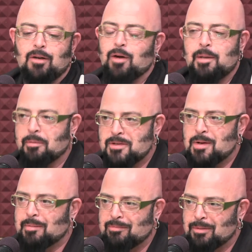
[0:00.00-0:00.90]
to write a
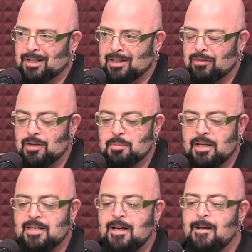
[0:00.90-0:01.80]
prescriptive book in the first
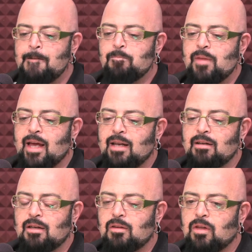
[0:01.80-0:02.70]
place.
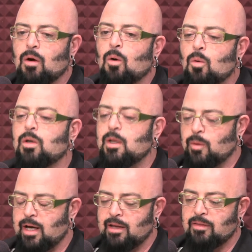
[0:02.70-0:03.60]
And the only
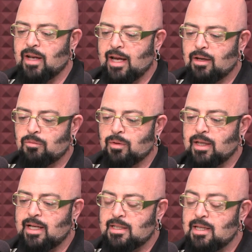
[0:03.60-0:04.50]
way that I could
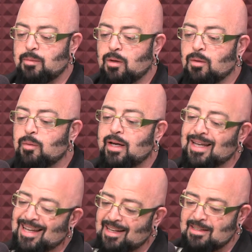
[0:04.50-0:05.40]
relate to him, the only way I
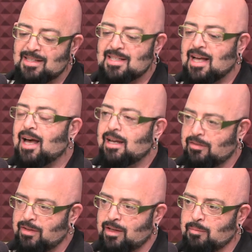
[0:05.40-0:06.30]
could get inside
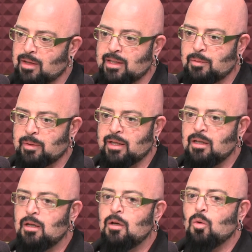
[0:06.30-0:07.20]
of him a little bit
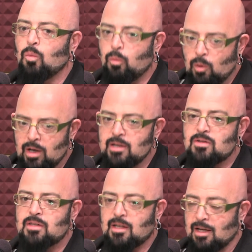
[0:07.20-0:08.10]

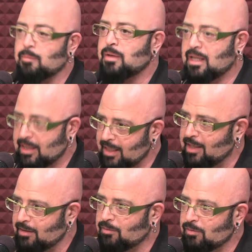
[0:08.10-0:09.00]
was to come
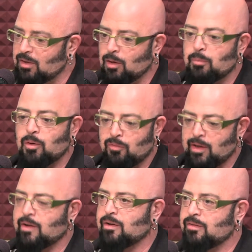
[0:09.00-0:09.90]
clean, you know, both
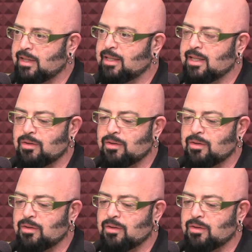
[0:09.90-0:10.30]
figuratively and